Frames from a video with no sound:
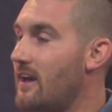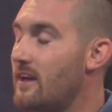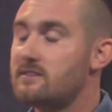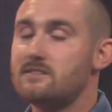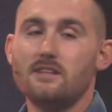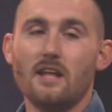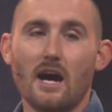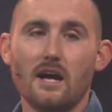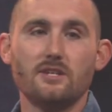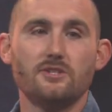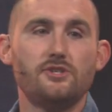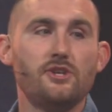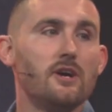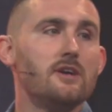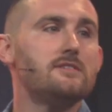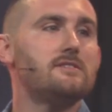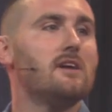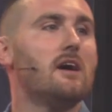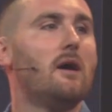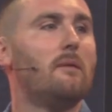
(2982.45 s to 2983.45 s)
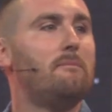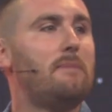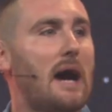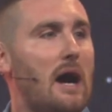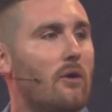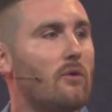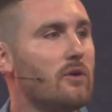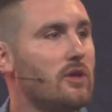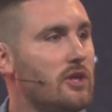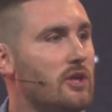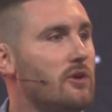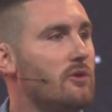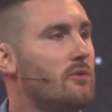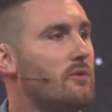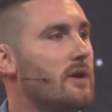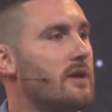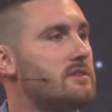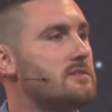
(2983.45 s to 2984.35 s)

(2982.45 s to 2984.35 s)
It's not just about you.